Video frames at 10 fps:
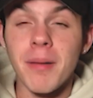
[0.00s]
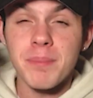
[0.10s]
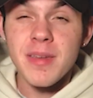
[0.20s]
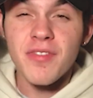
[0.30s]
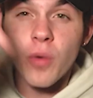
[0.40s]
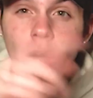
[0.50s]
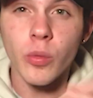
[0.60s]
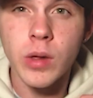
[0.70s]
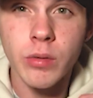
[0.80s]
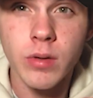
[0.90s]
But before
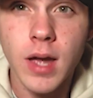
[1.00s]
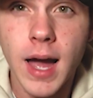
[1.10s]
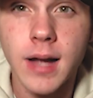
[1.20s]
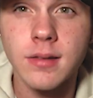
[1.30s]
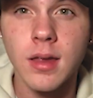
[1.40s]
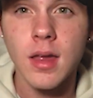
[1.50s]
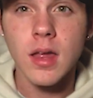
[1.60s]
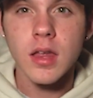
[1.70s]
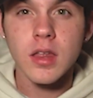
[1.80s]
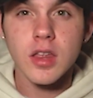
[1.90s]
we react,
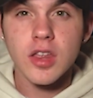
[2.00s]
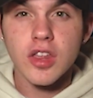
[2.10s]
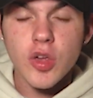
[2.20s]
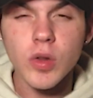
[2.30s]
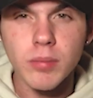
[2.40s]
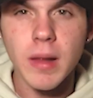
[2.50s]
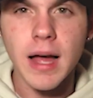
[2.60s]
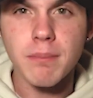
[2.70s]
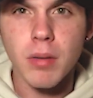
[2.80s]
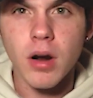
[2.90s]
cue the
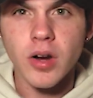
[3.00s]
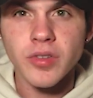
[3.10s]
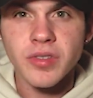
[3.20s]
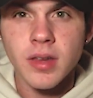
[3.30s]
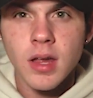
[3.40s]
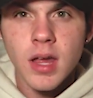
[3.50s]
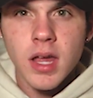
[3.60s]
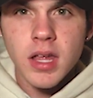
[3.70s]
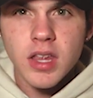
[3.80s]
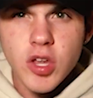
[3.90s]
black bars,
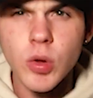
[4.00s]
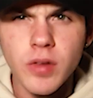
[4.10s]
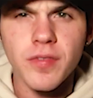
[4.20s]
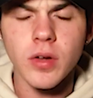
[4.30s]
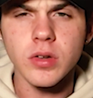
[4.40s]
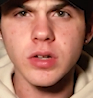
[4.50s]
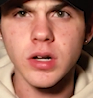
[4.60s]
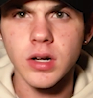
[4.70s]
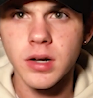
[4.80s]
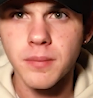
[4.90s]
cue the
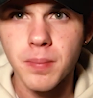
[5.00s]
filter,